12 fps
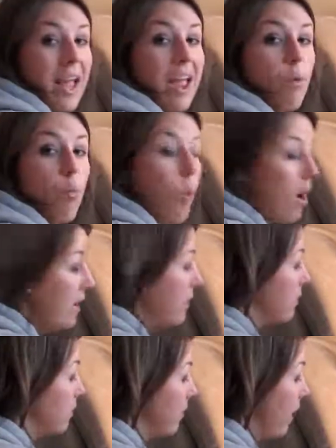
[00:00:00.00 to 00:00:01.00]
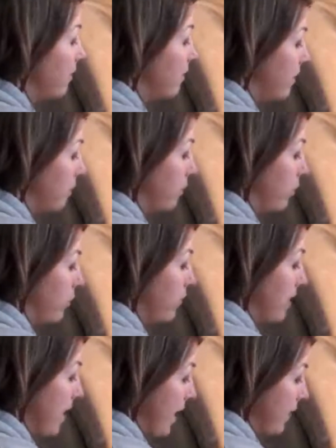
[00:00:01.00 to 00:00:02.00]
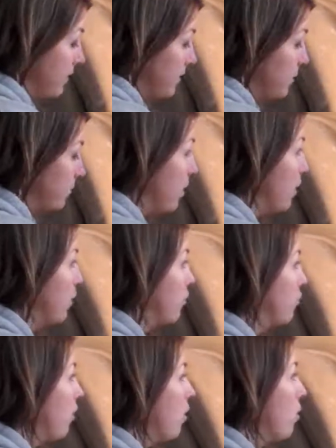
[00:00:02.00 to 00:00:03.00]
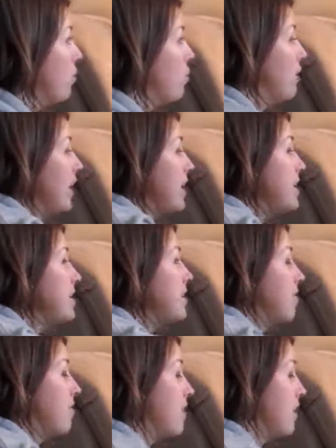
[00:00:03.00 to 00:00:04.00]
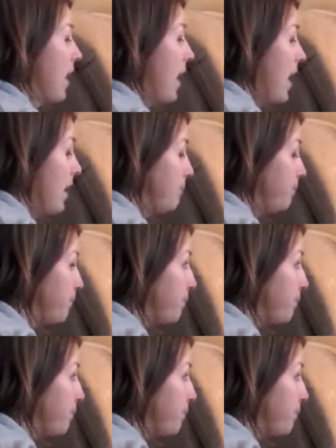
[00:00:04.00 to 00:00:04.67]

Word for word: And 1 is a lot simpler than x. So you kind of need to think ahead.